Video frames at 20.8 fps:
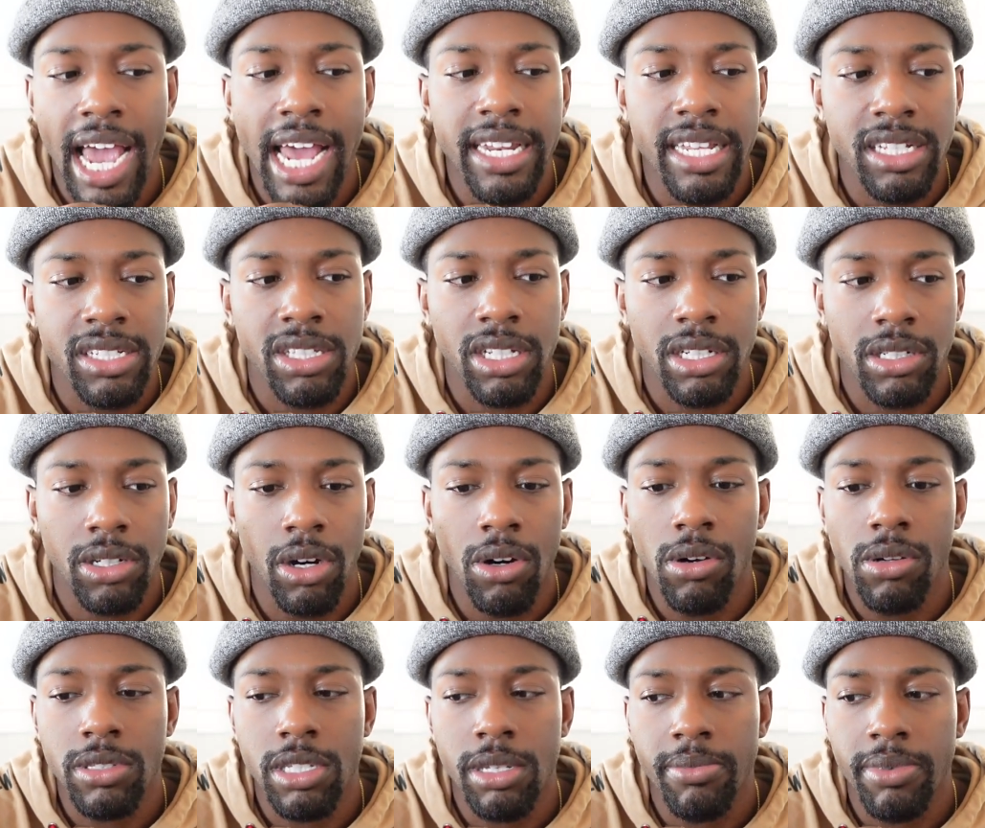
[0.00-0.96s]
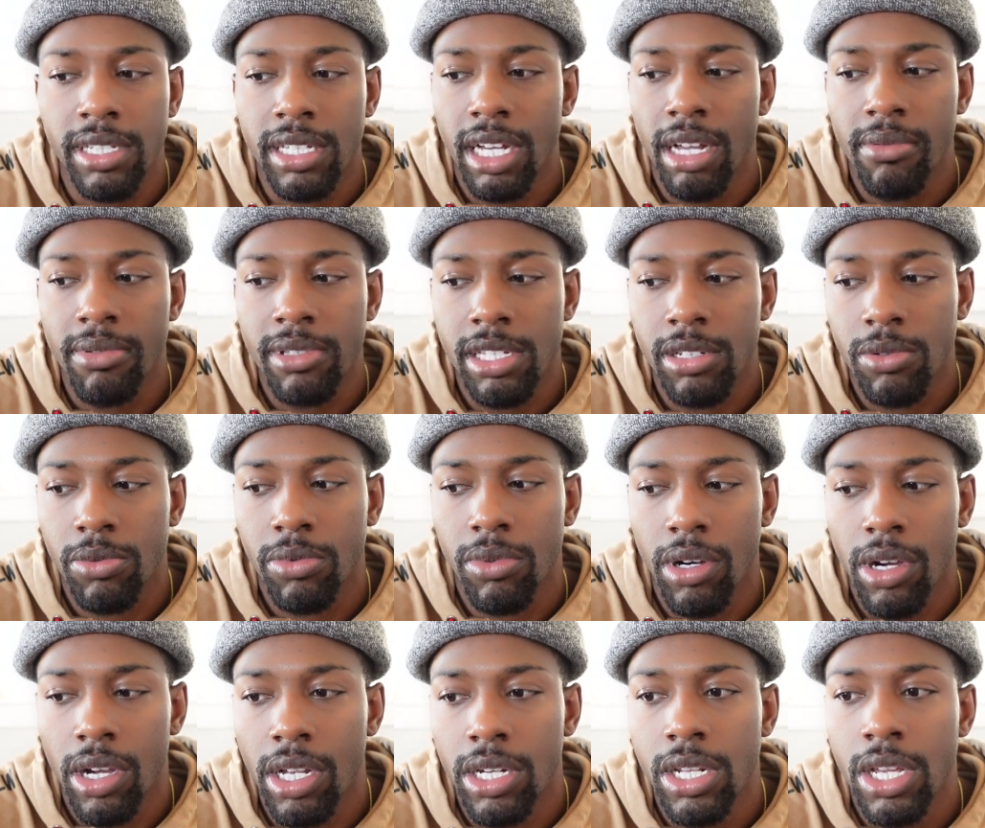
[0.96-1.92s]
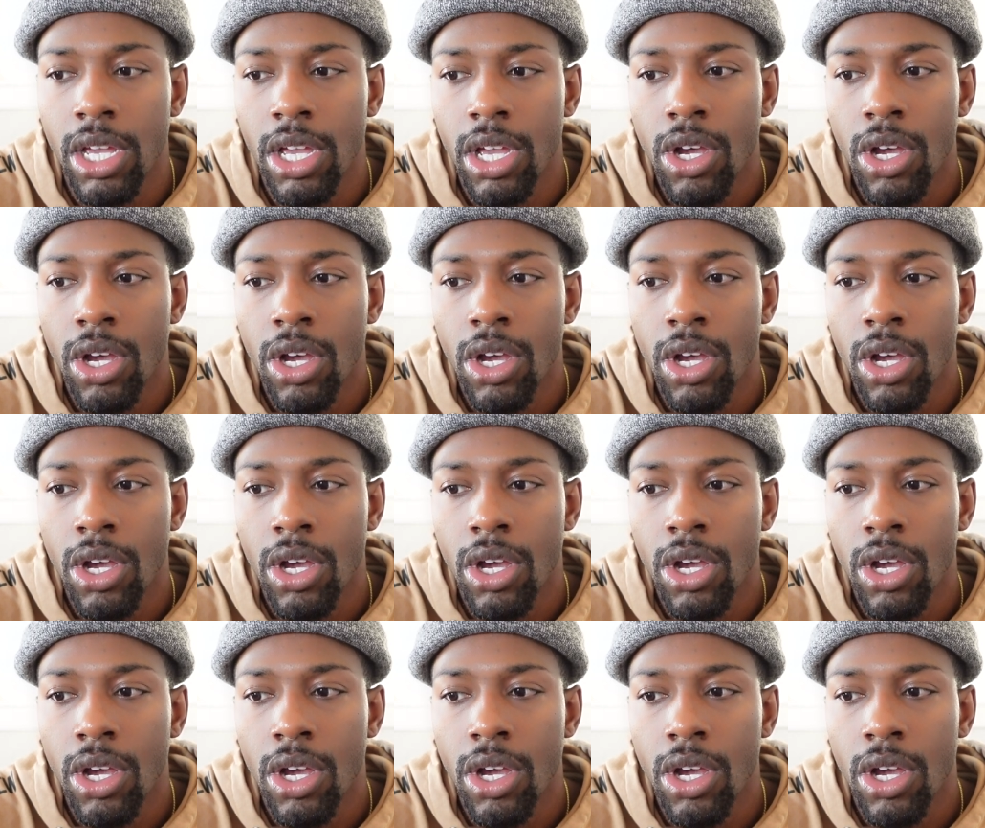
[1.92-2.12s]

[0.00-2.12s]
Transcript: is the goal, to become someone